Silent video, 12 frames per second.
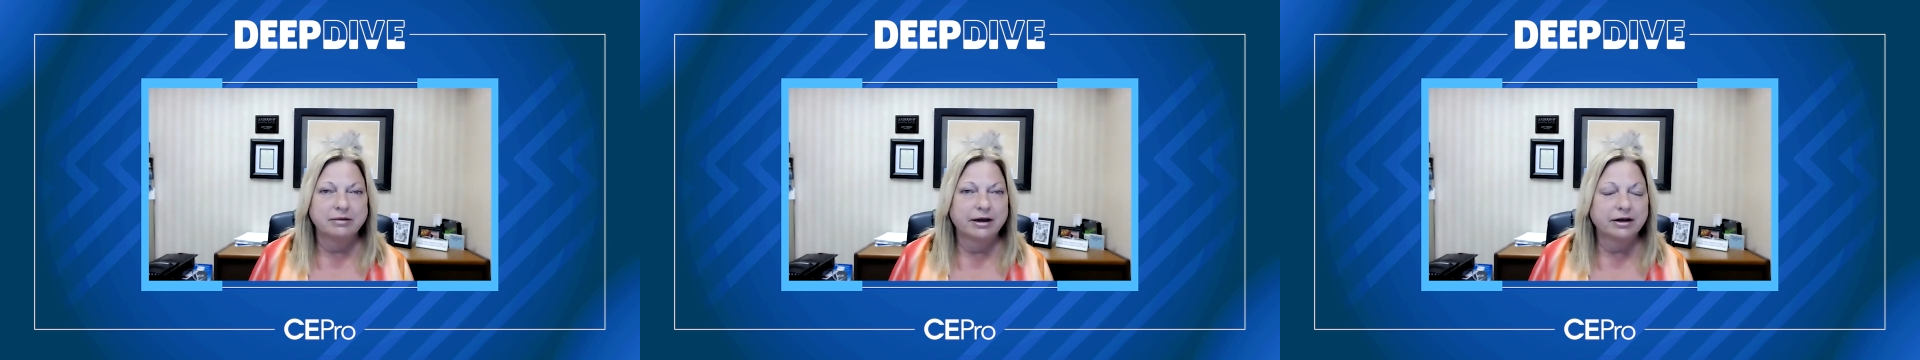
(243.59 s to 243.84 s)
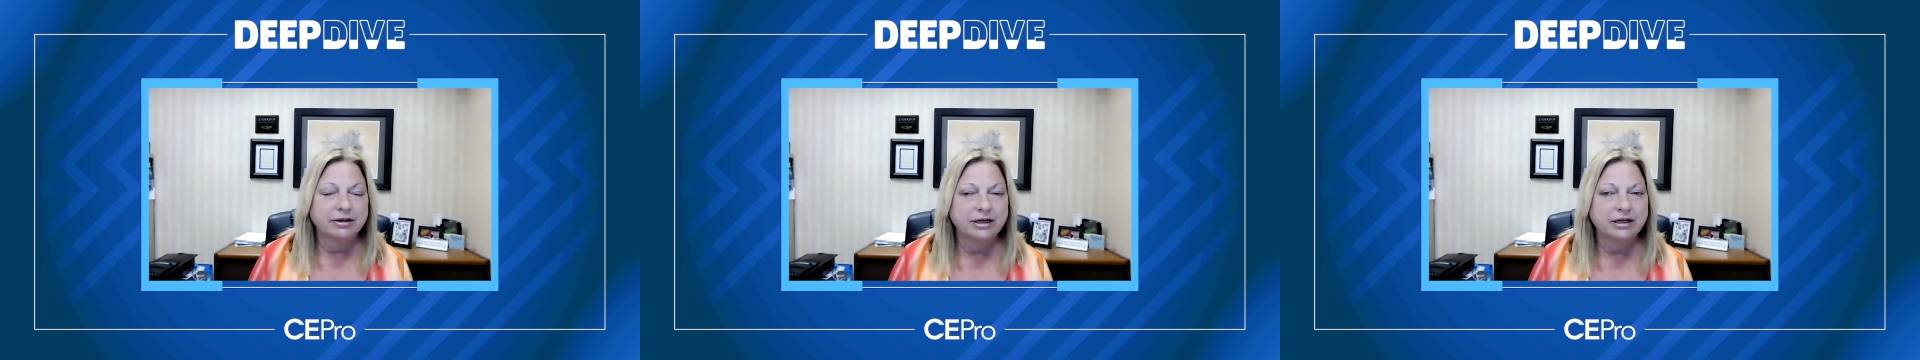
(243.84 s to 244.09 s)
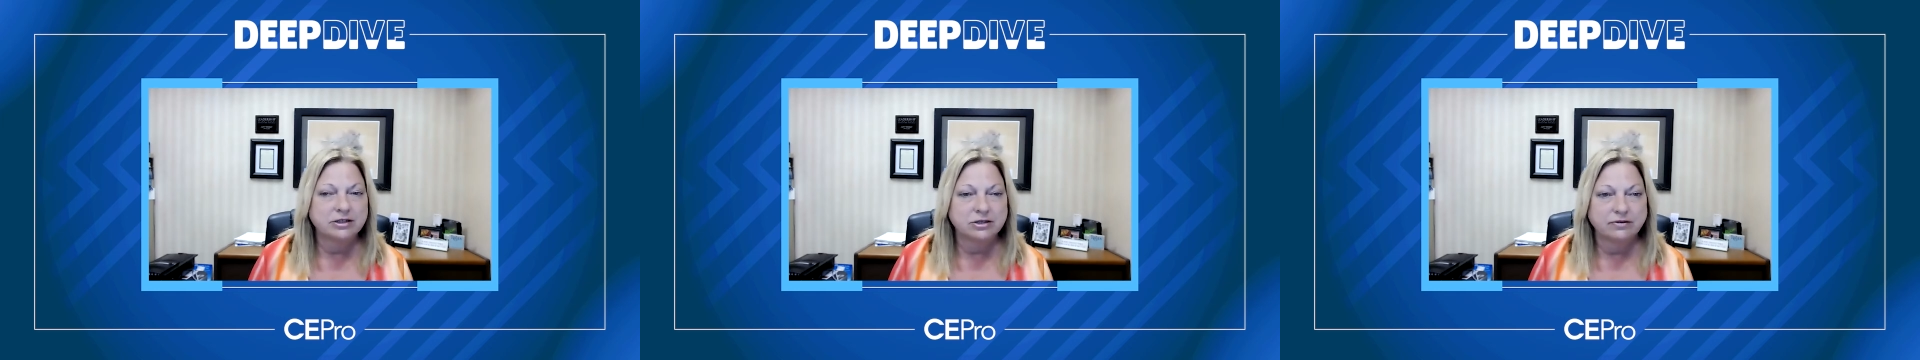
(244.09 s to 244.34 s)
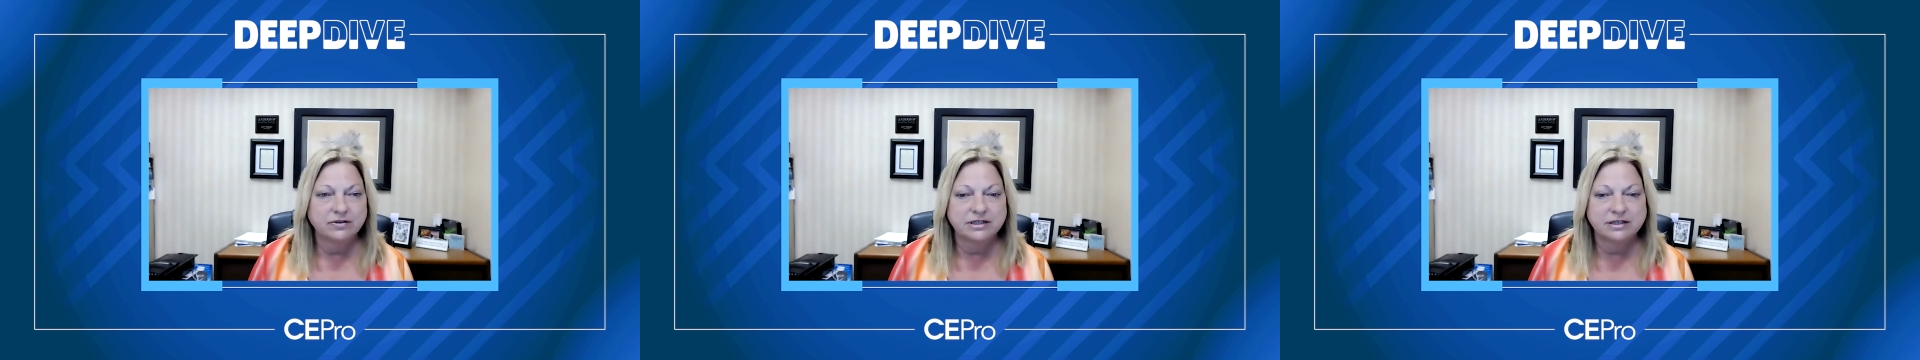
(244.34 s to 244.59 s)
about cleaning
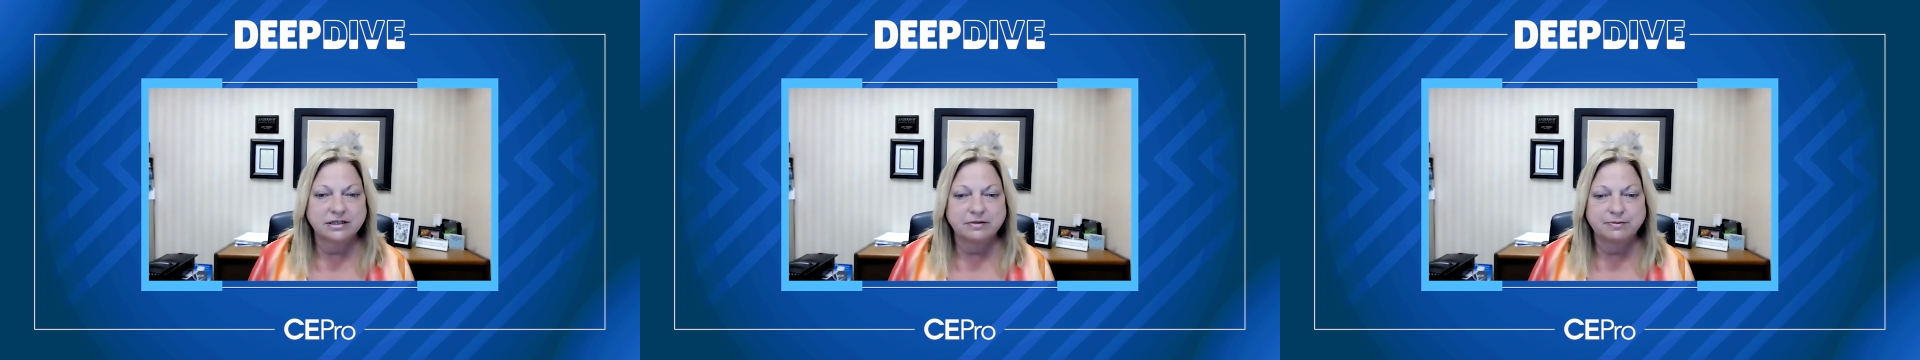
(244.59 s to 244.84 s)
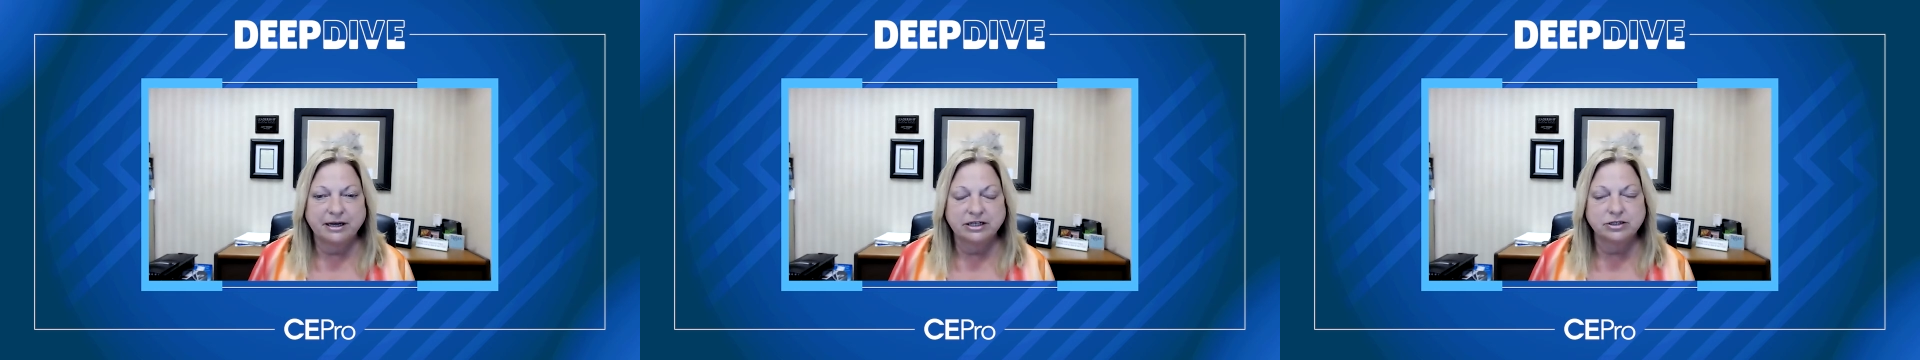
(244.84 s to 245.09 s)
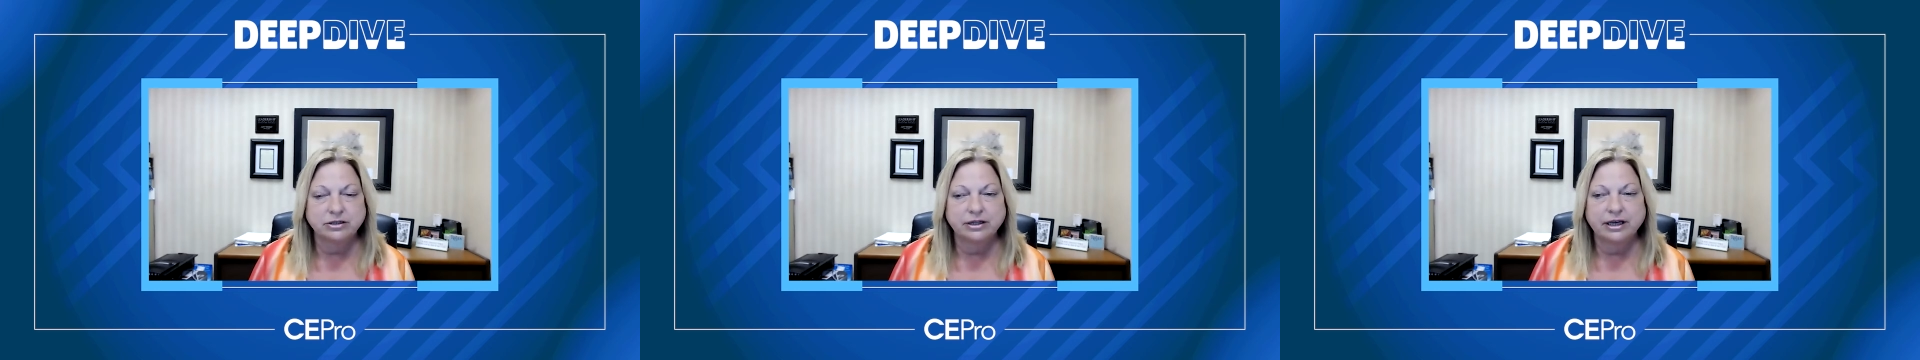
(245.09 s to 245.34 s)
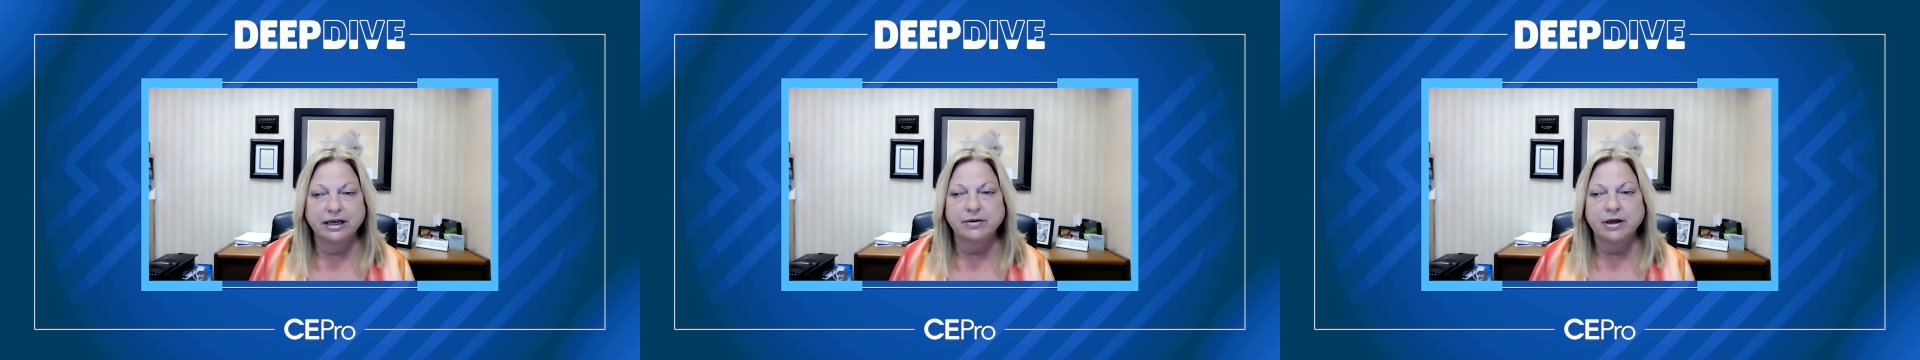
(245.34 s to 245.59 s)
services
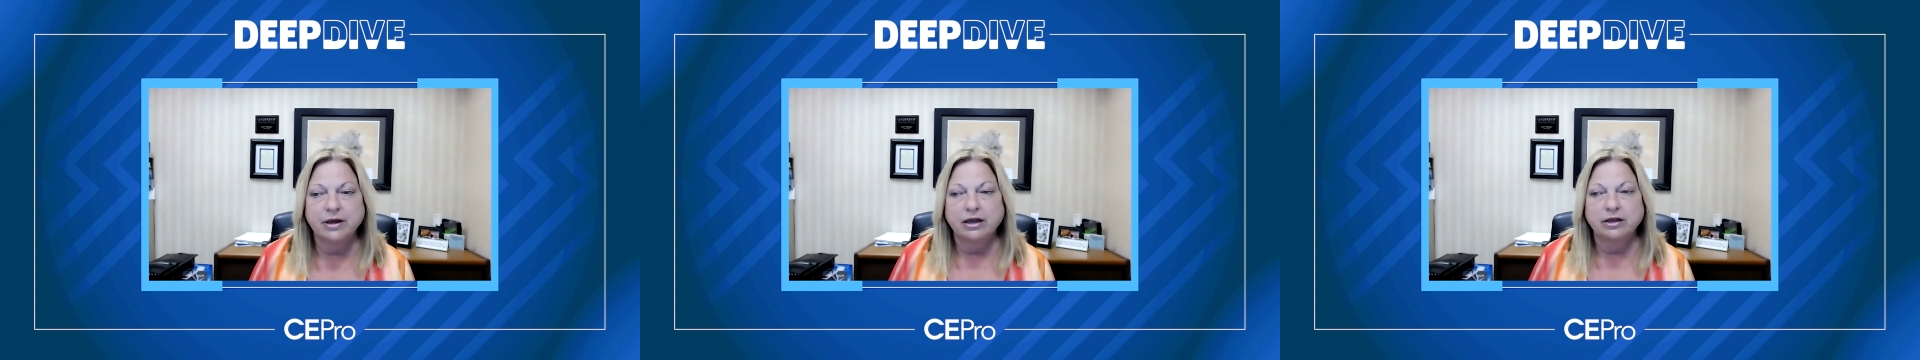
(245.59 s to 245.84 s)
especially,